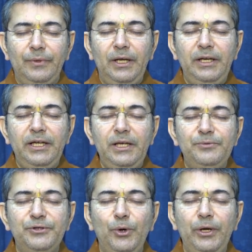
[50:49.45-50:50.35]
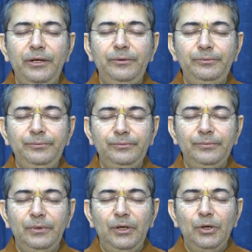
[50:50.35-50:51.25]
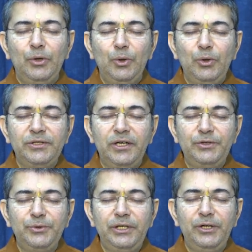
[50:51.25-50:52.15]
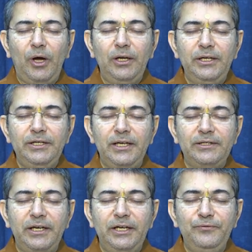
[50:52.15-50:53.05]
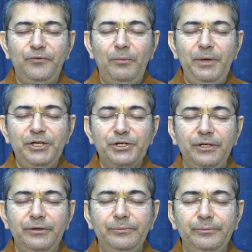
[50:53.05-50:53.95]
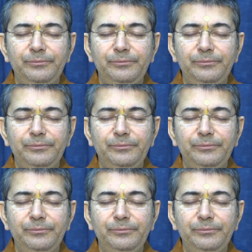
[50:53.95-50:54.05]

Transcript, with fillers: then he keeps going closer to the knowledge as an information.